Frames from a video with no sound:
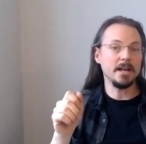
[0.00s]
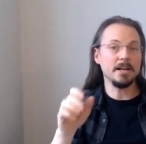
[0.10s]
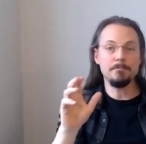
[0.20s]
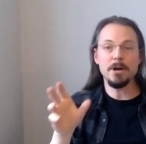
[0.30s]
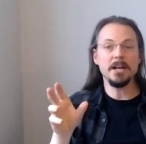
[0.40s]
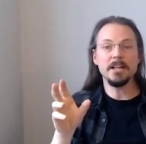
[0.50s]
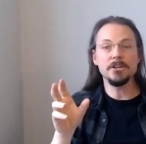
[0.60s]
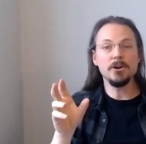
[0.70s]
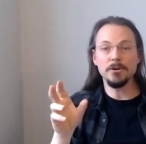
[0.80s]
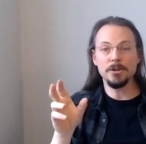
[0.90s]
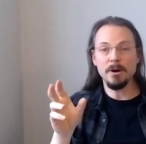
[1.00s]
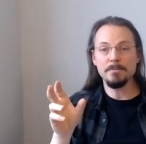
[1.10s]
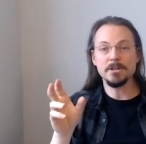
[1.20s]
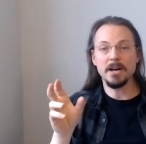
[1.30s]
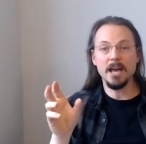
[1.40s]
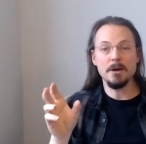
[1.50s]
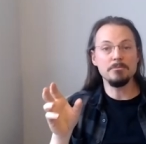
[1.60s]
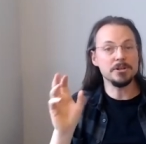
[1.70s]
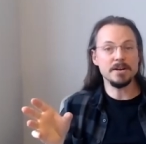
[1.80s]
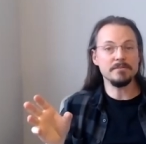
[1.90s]
And I bet you they're not on the website yet
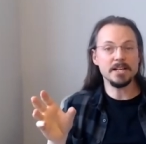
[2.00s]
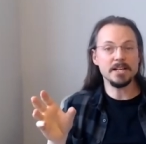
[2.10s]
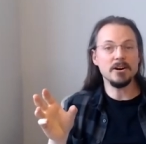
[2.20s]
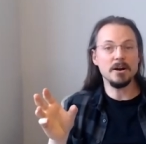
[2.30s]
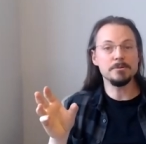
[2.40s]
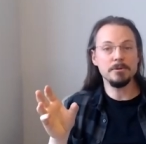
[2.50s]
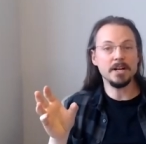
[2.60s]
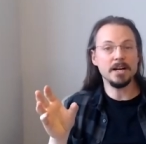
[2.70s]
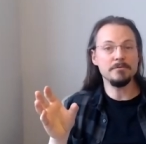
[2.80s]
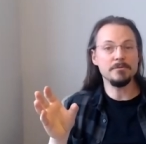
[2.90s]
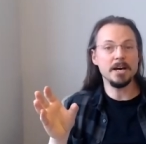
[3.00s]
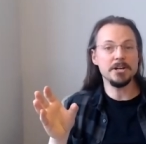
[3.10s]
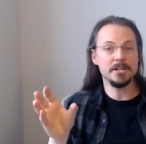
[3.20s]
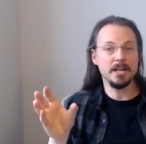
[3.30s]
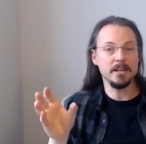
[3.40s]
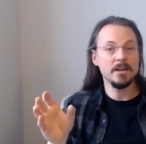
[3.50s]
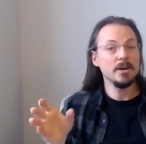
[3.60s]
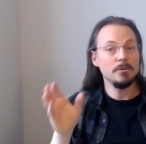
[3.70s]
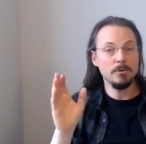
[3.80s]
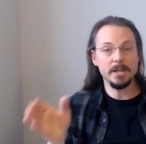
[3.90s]
because you haven't had time to put that information in.
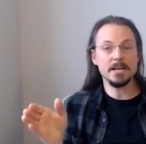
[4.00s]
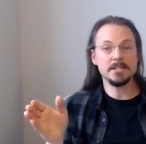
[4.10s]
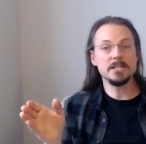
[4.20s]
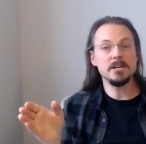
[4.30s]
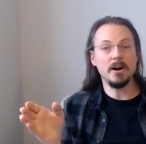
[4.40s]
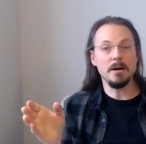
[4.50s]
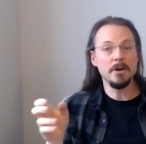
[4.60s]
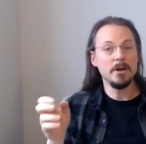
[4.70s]
Well, now's the time.